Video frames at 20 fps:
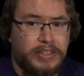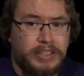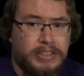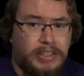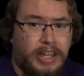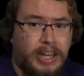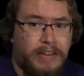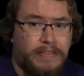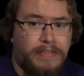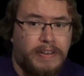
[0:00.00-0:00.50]
his
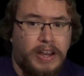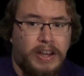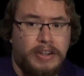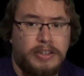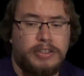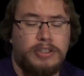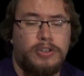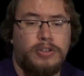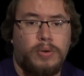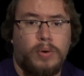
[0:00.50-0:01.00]
life out
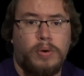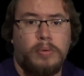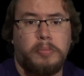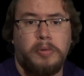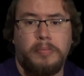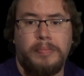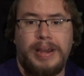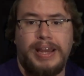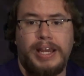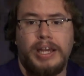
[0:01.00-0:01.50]
as a
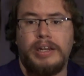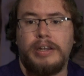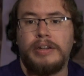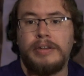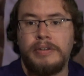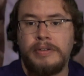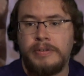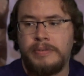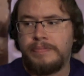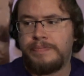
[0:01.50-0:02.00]
normal
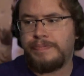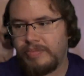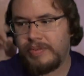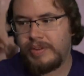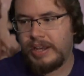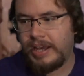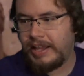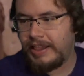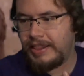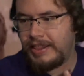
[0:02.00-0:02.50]
man.
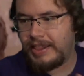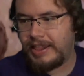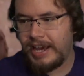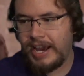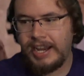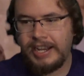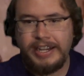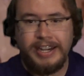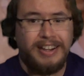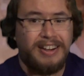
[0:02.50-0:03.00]
And
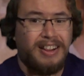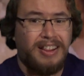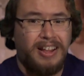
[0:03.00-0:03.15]
that got a